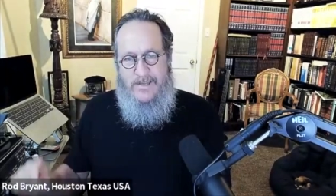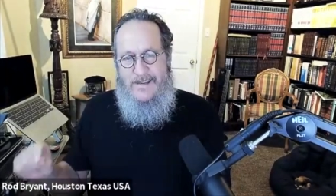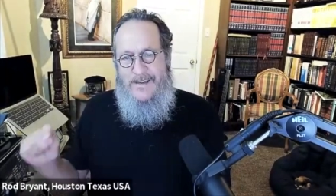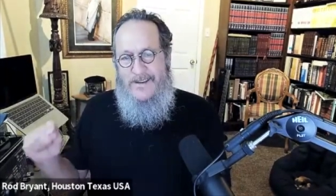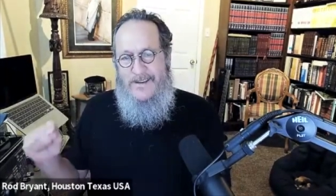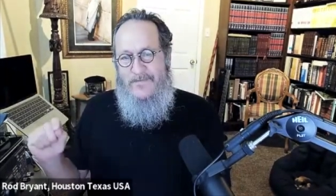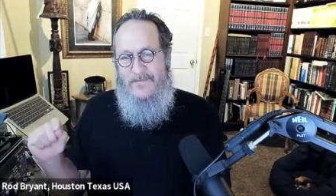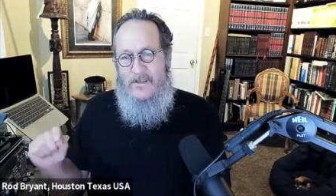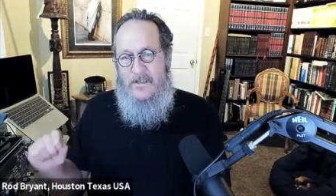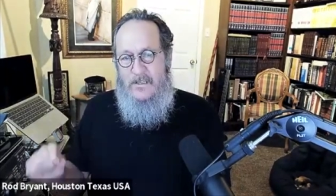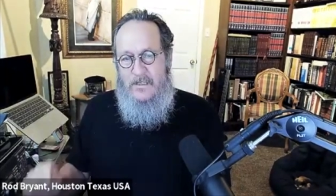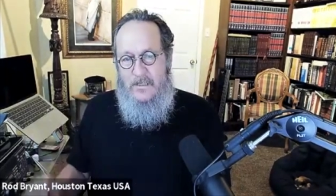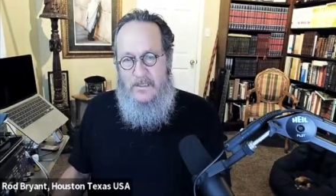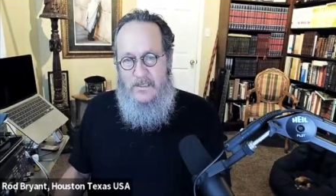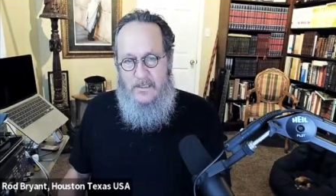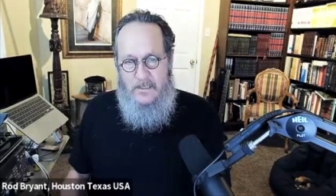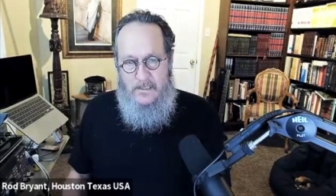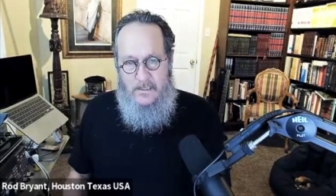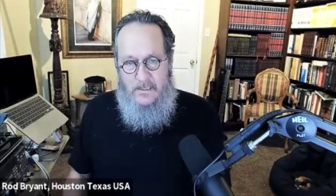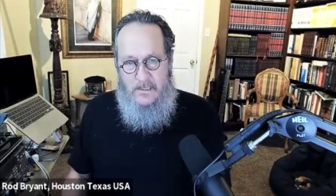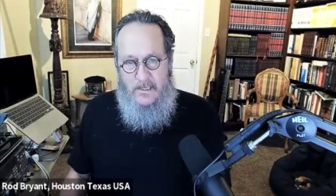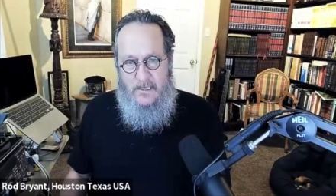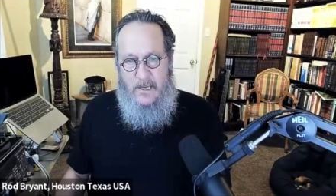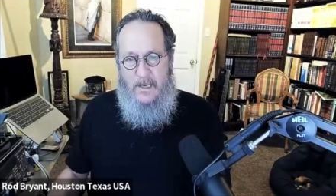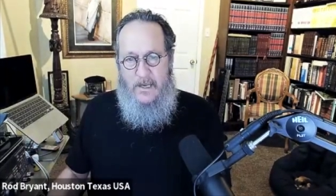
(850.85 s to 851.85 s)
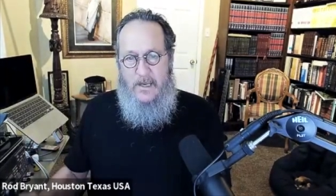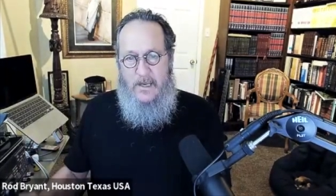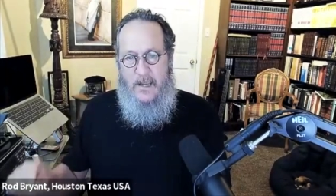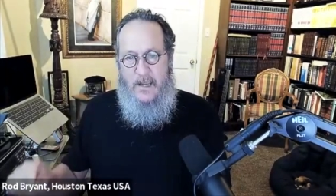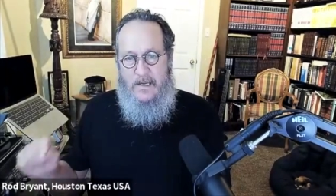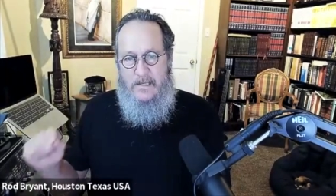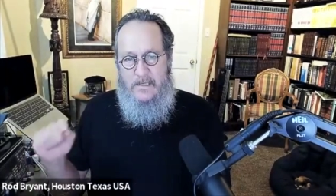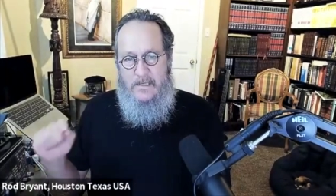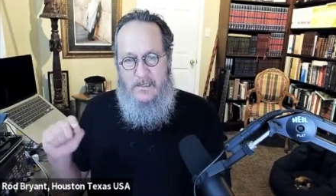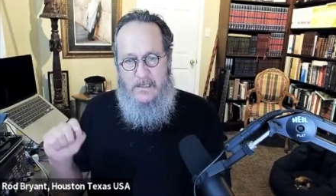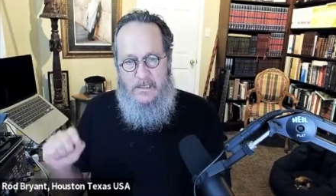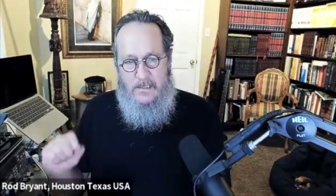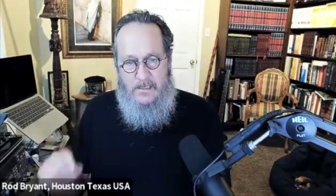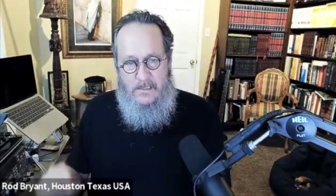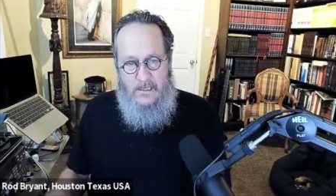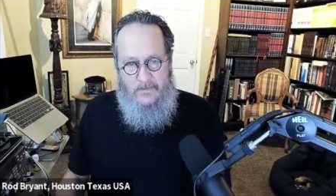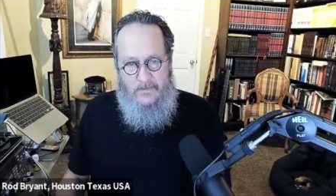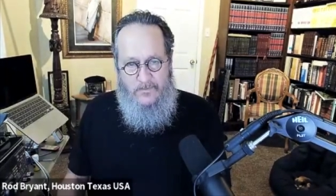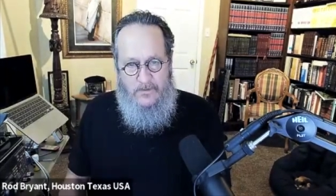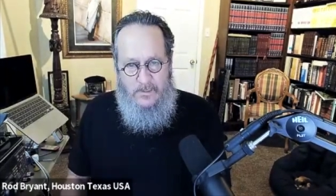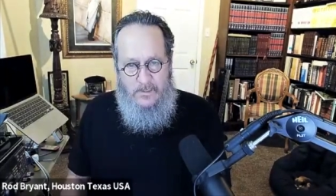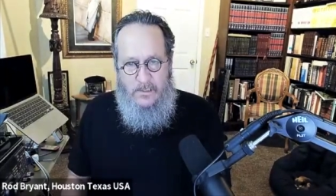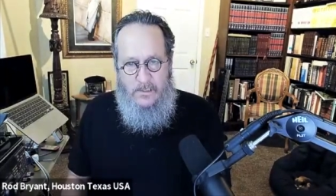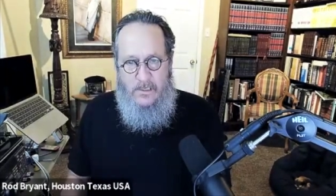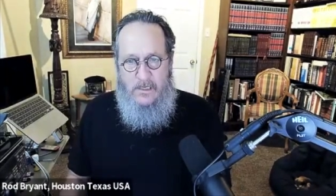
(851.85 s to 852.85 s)
even to this day. Exodus
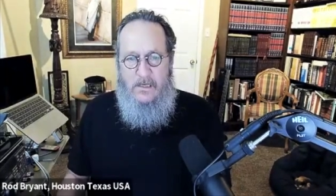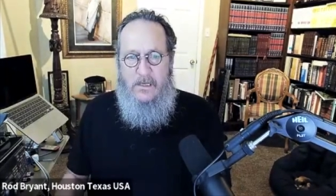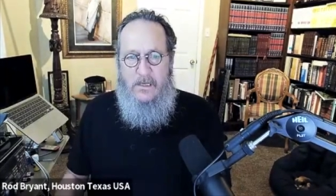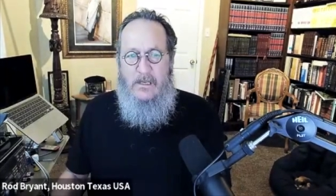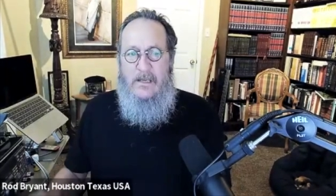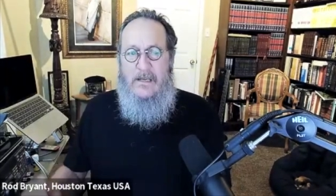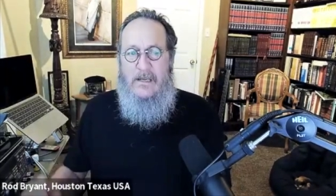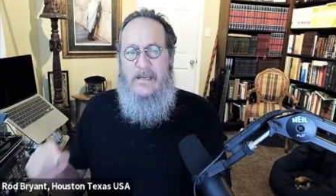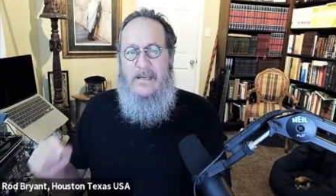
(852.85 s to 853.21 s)
17.